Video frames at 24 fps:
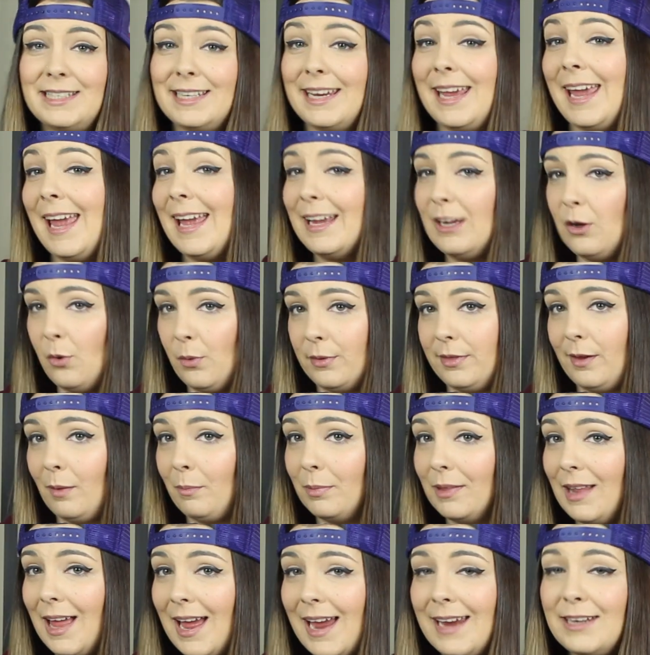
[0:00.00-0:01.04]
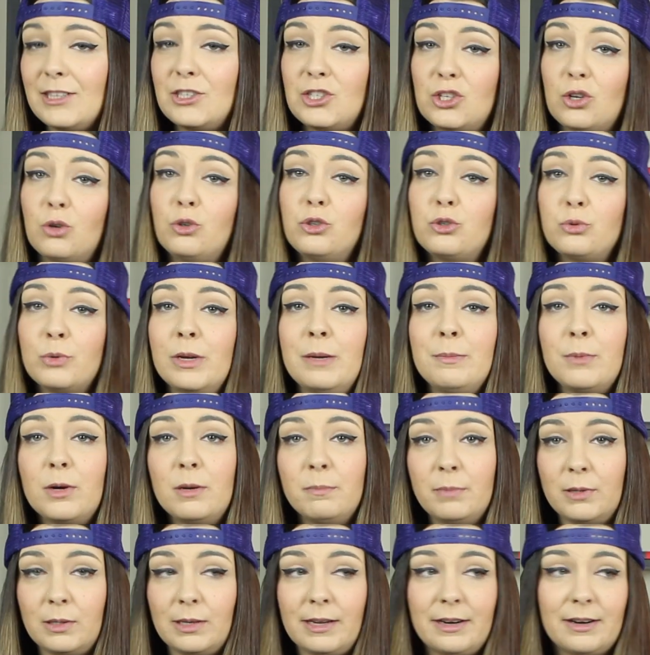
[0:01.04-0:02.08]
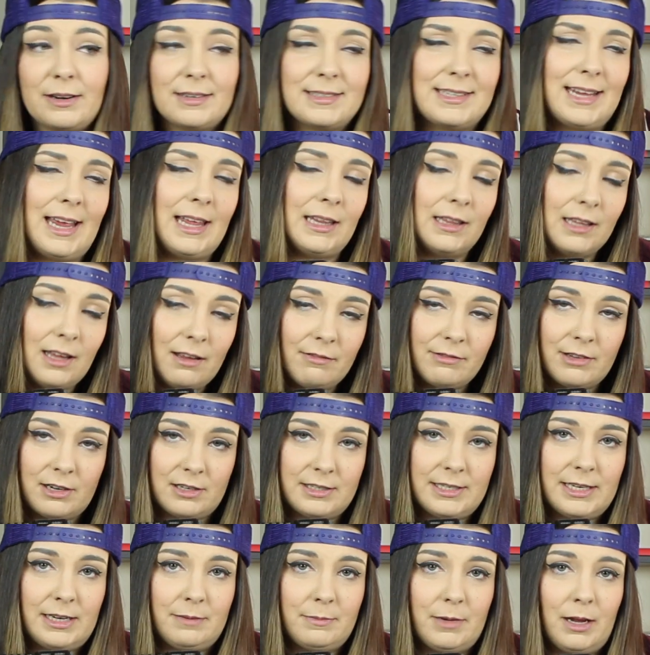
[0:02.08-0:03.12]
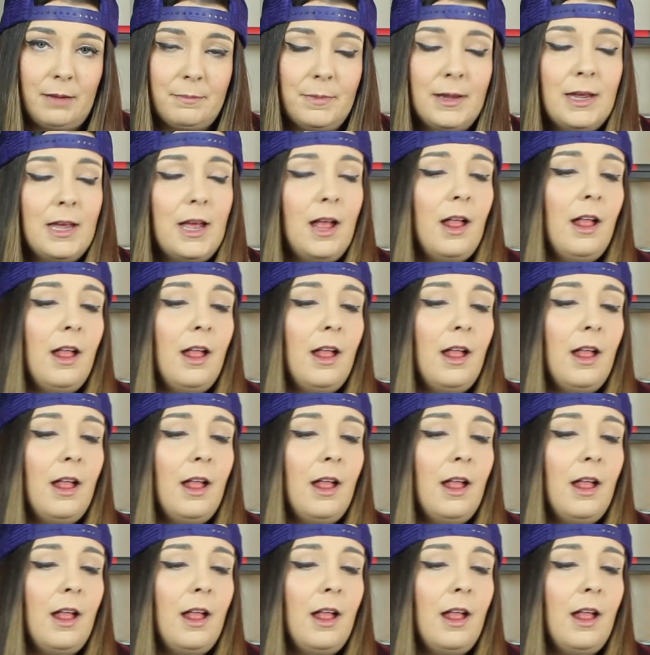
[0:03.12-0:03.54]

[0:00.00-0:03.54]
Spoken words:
You can't go in there blind. So Dreamer and Polaris, I love their team up.